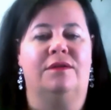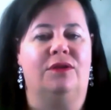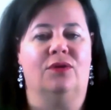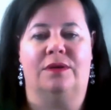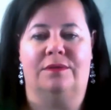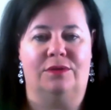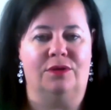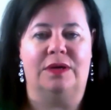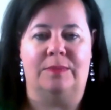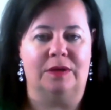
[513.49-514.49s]
your
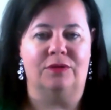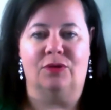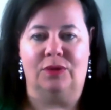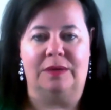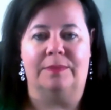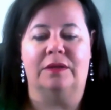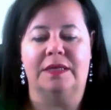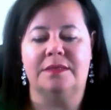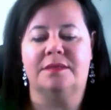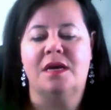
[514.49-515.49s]
email
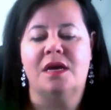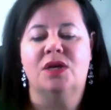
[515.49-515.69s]
list.